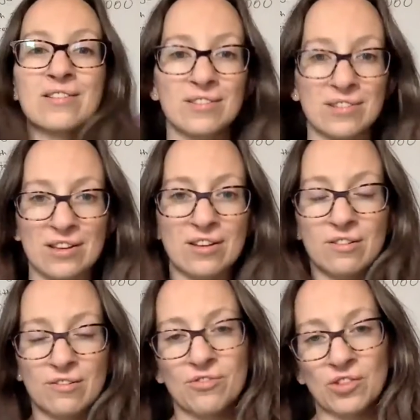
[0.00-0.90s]

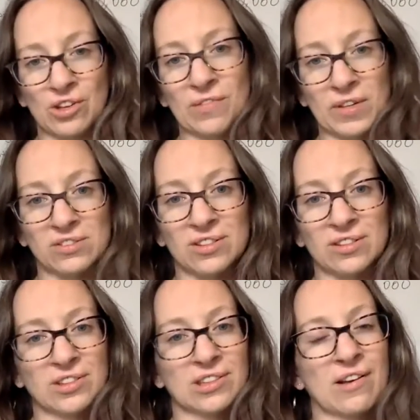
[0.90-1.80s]
thing for their
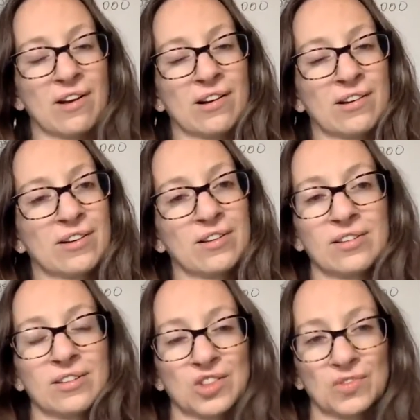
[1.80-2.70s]
business. I
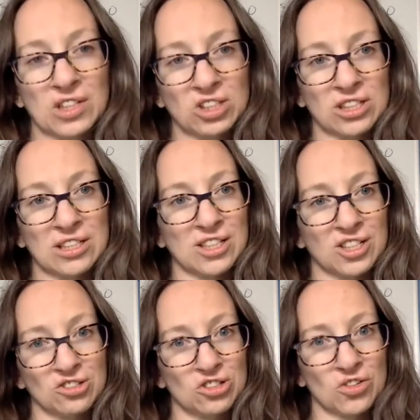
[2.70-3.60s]
especially
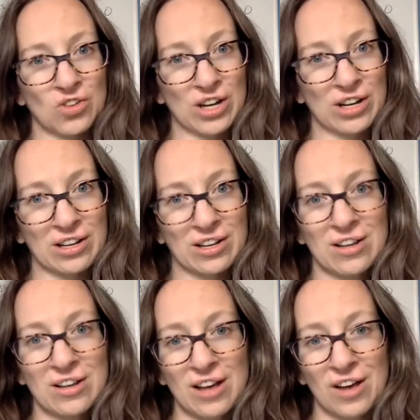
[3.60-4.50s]
enjoy
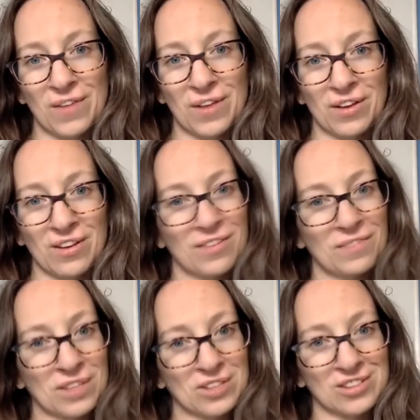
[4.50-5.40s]
helping
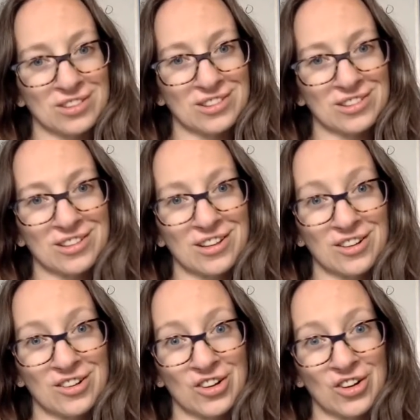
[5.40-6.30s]
businesses
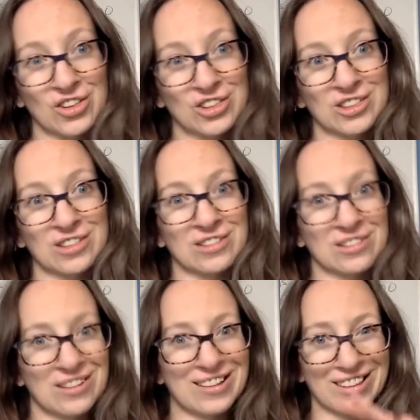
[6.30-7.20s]
cut costs
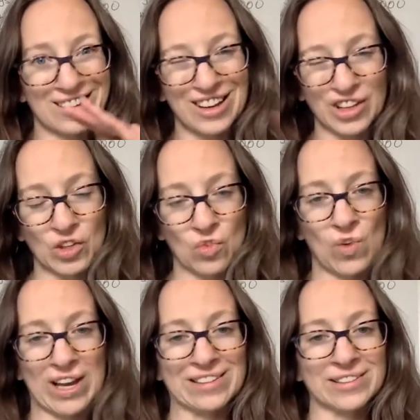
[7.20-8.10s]
and cut the
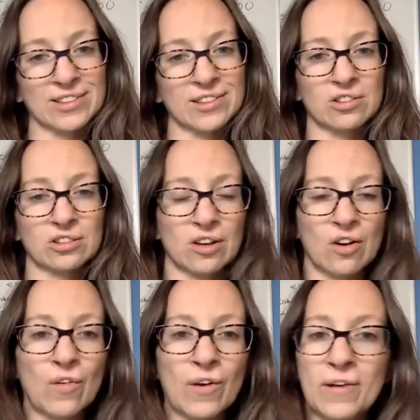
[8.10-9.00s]
waste.
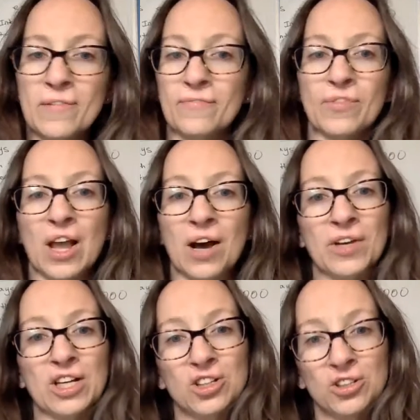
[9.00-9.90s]
So I'm
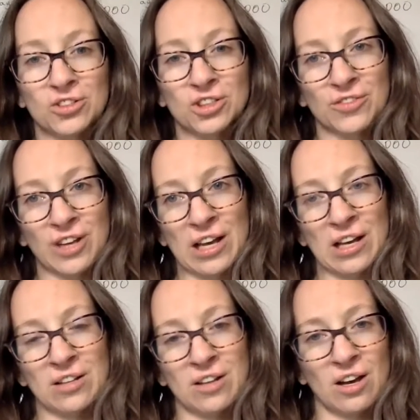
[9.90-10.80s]
a huge
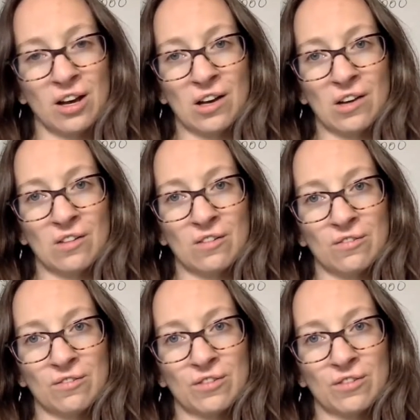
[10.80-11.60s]
fan of